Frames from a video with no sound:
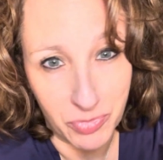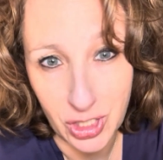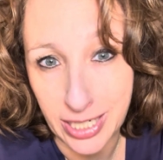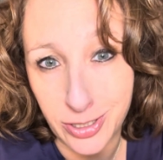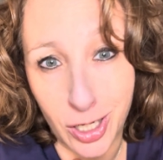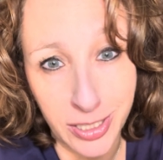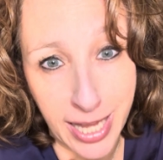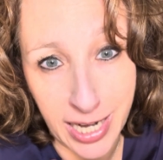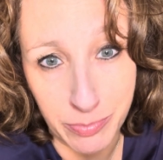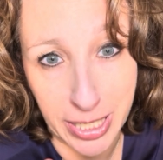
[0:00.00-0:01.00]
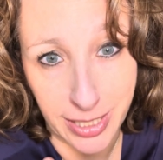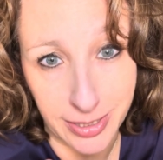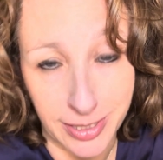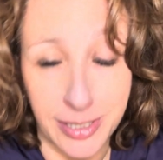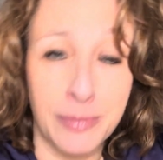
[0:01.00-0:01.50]
checked all 9
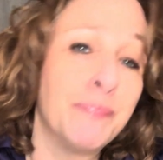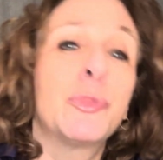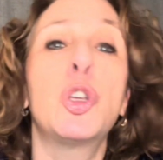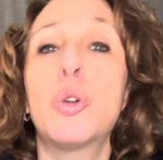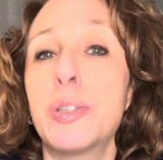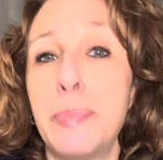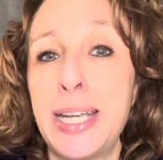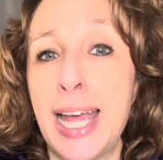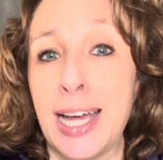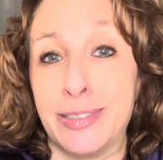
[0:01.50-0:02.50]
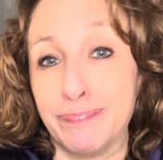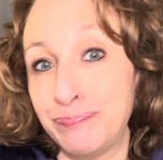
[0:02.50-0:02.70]
boxes. Yours may not.